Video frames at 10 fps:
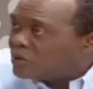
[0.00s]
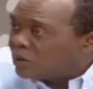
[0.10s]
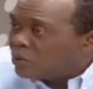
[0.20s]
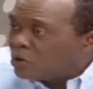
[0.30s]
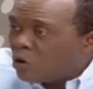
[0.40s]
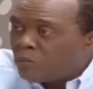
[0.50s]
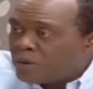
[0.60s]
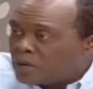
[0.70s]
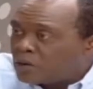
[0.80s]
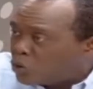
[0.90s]
We'd all
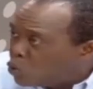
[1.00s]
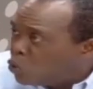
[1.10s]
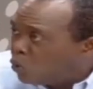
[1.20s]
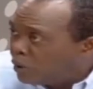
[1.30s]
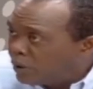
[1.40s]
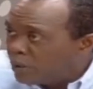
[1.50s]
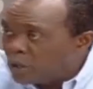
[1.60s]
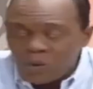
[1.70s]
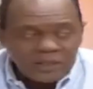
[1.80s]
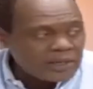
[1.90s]
be cool.
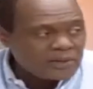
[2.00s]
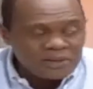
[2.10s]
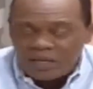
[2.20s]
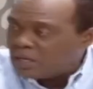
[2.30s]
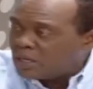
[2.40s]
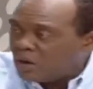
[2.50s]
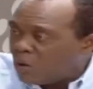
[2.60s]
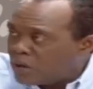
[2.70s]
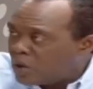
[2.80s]
He wasn't a CEO.